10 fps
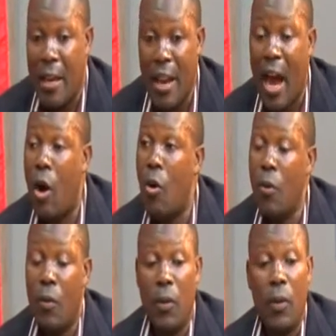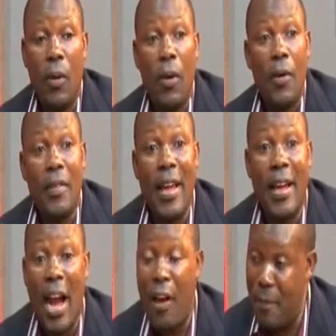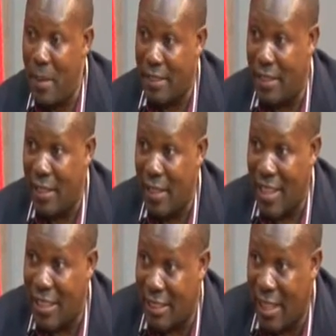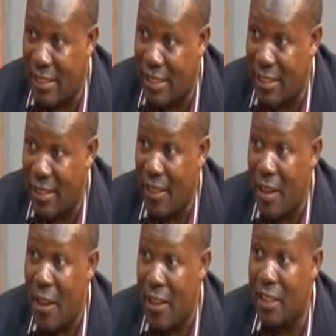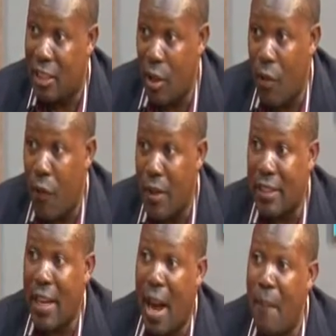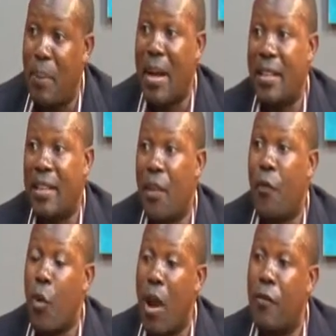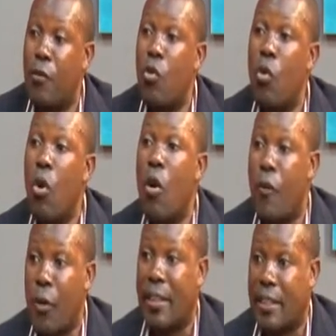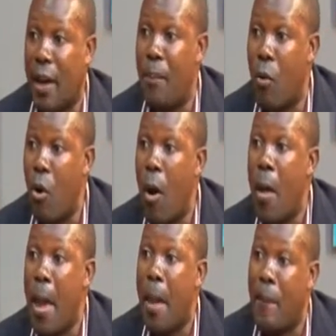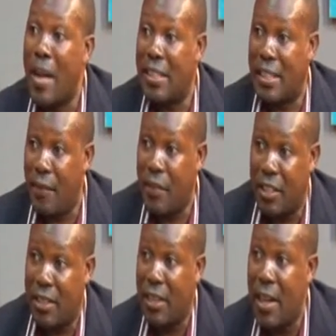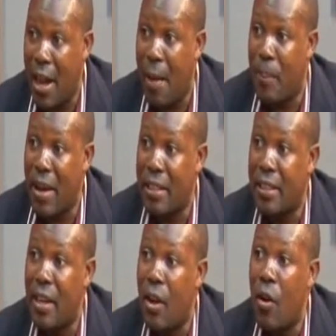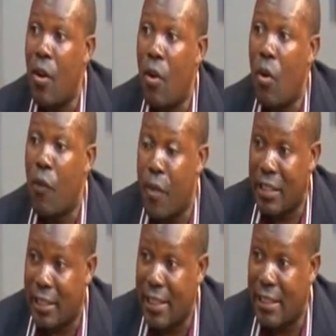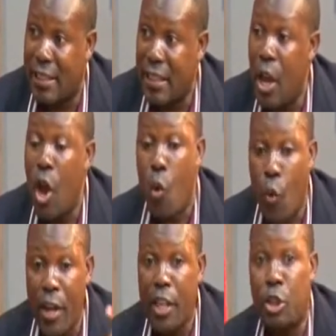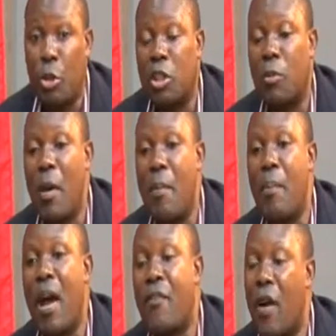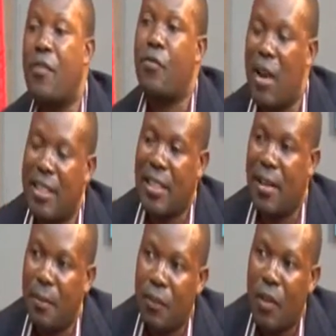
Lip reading: Now, the government, the state itself as a company, if we have, for example, a bus service company of the state, we reduce maybe by 5 kwacha.